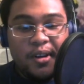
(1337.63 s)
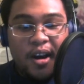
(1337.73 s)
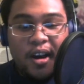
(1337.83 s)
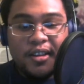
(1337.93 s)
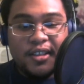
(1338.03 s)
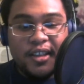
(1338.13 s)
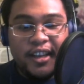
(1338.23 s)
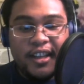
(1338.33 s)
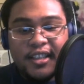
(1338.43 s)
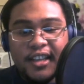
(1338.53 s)
Honestly,
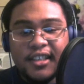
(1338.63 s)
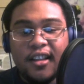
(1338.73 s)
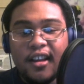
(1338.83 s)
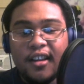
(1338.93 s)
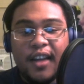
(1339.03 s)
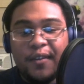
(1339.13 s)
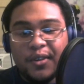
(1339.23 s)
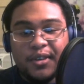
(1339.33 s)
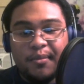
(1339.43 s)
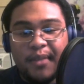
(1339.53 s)
it takes a lot of
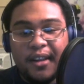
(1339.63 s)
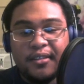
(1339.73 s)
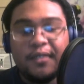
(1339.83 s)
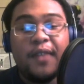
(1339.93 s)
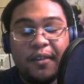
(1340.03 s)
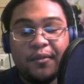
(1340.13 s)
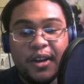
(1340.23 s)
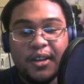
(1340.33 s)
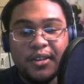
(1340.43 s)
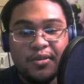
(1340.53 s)
effort to find
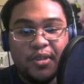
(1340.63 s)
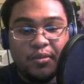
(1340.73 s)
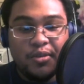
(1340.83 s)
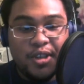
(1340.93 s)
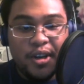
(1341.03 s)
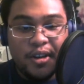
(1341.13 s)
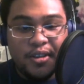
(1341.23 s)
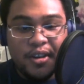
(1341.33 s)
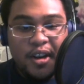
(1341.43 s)
friends who don't judge,